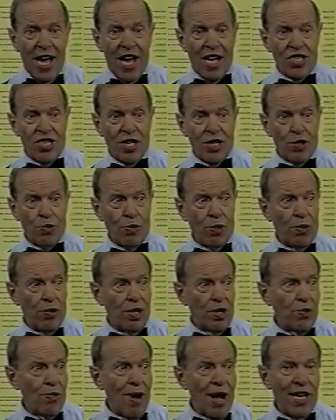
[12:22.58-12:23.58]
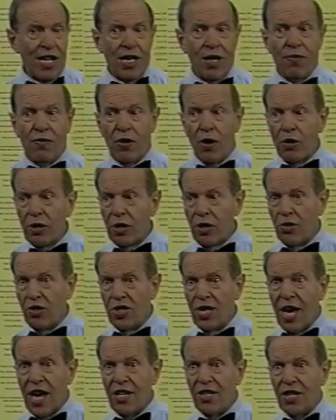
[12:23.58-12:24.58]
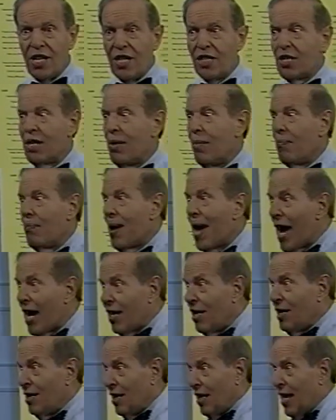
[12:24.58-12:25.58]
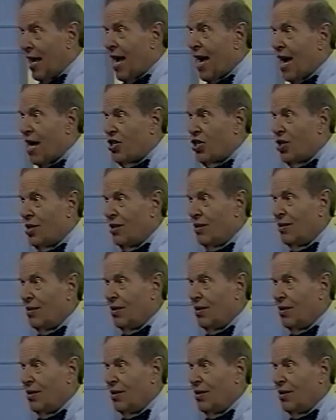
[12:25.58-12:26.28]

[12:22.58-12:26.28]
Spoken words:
assets, we're going to try to convert those assets back into cash,